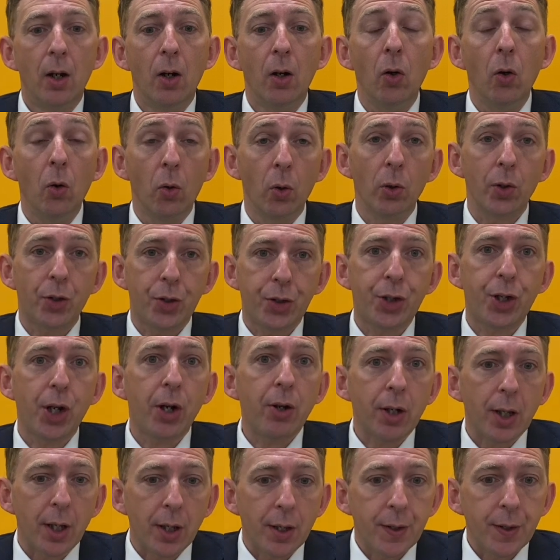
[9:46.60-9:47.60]
All
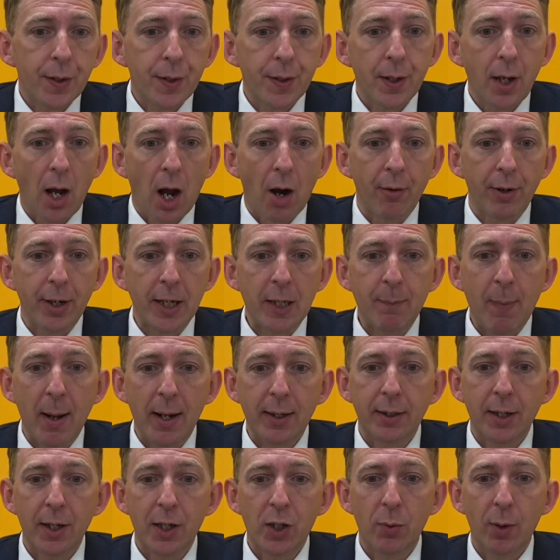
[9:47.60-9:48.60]
students are
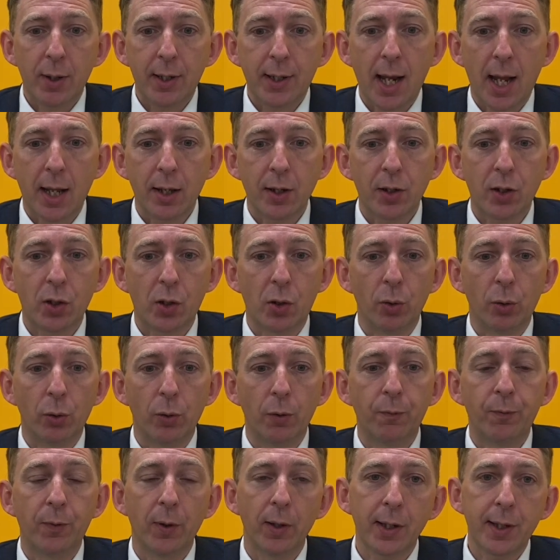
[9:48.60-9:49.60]
expected to attend school
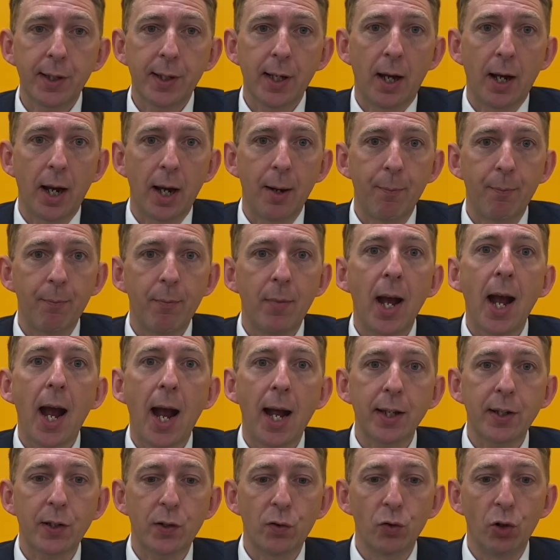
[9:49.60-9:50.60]
full-time
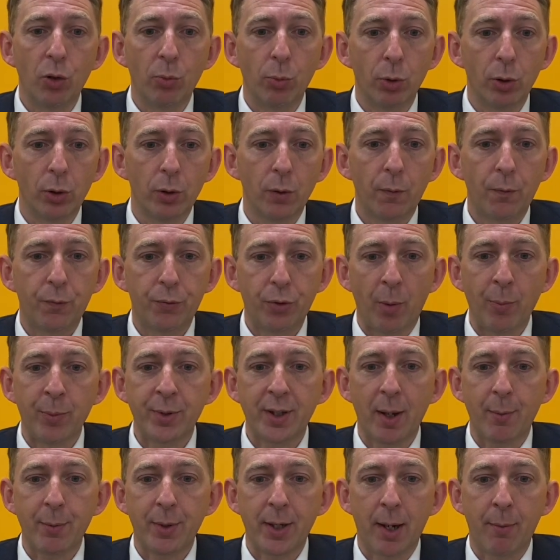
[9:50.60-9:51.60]
as normal from
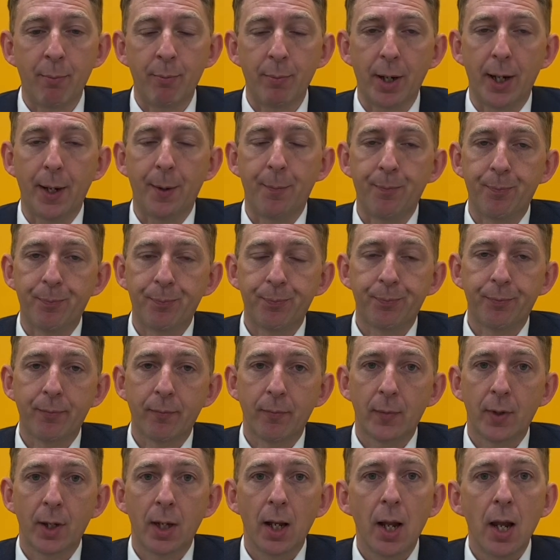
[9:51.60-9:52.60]
September.
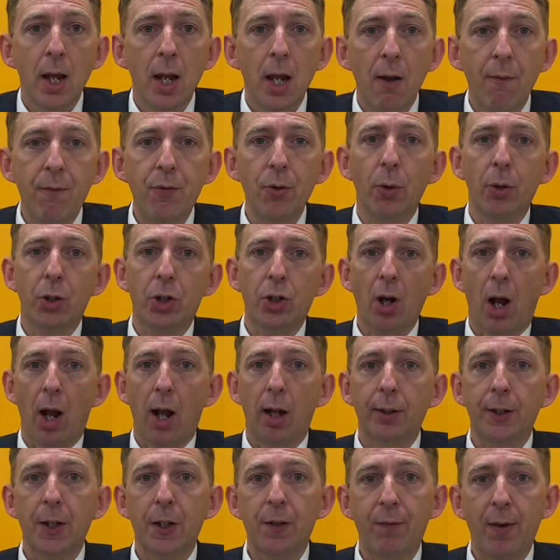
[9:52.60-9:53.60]
If your
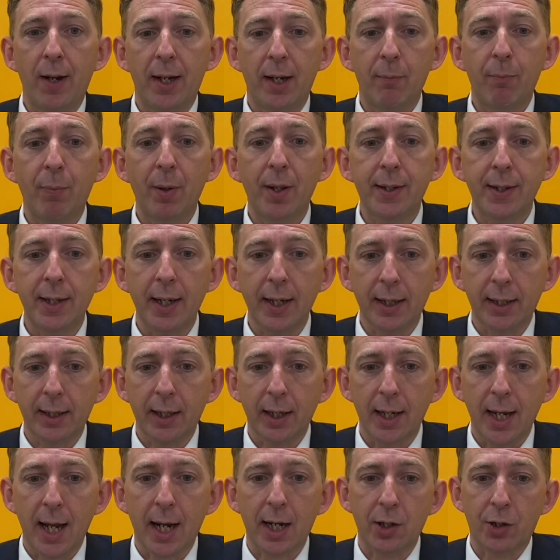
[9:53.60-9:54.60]
child is feeling
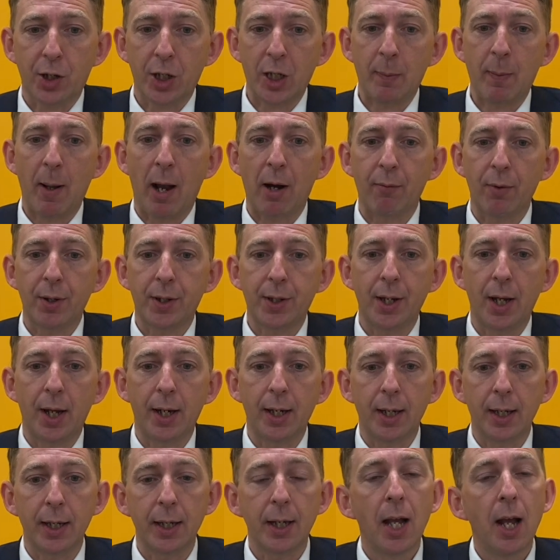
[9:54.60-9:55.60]
particularly anxious about
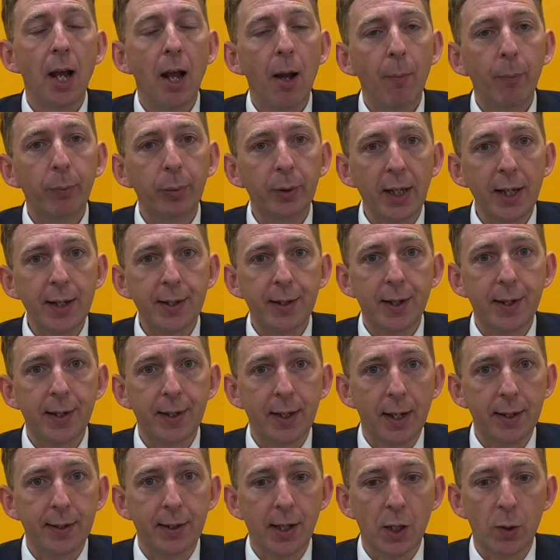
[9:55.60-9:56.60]
returning, please
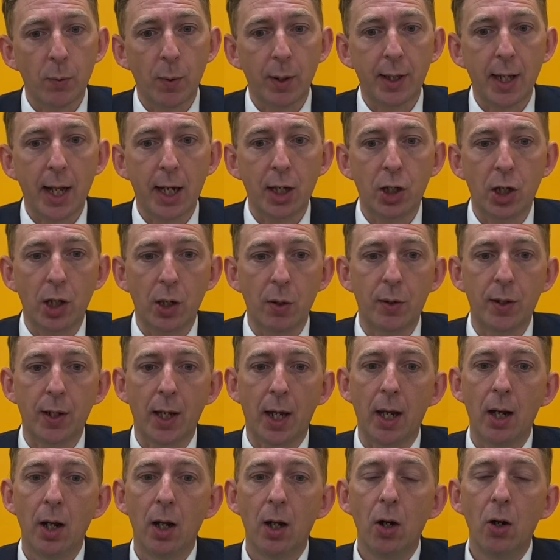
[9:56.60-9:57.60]
discuss this with their
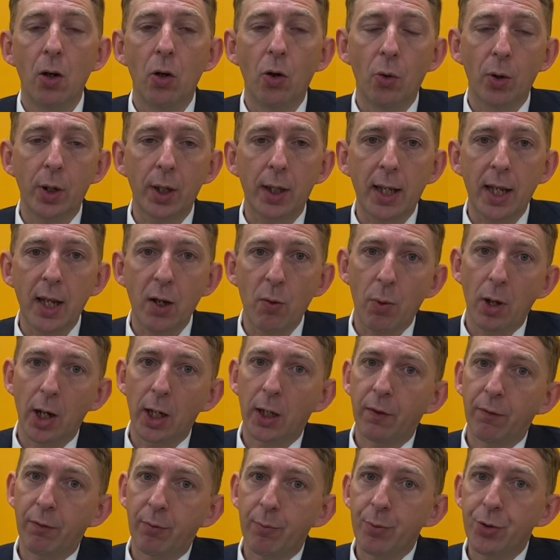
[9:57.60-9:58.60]
tutor or a key
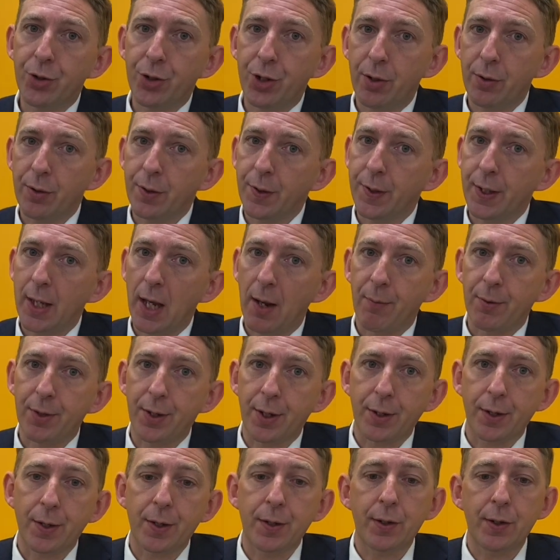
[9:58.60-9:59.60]
worker from student
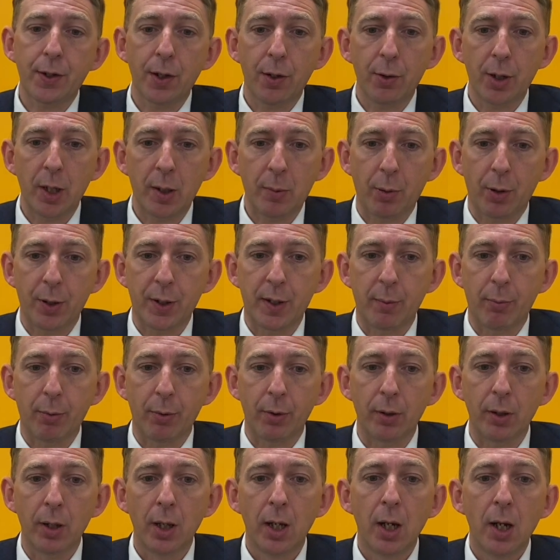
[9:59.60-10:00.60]
services as soon as
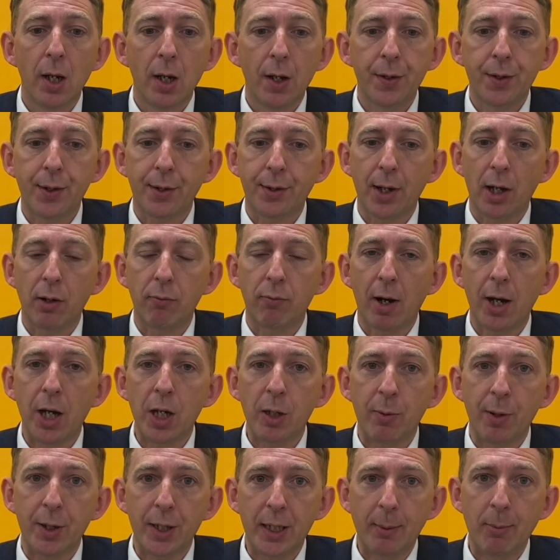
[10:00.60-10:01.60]
possible so that
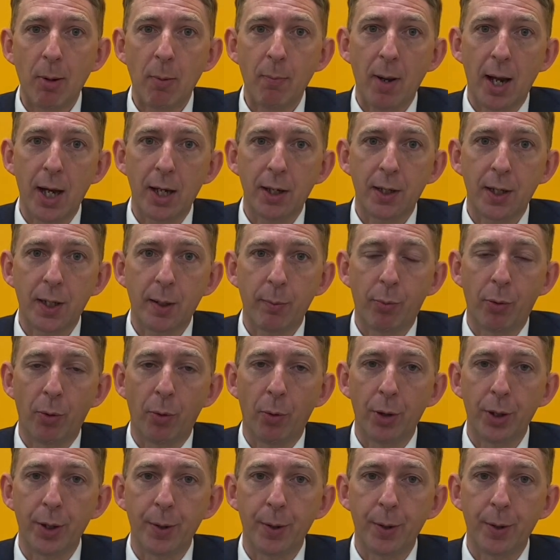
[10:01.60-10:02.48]
arrangements can be made to support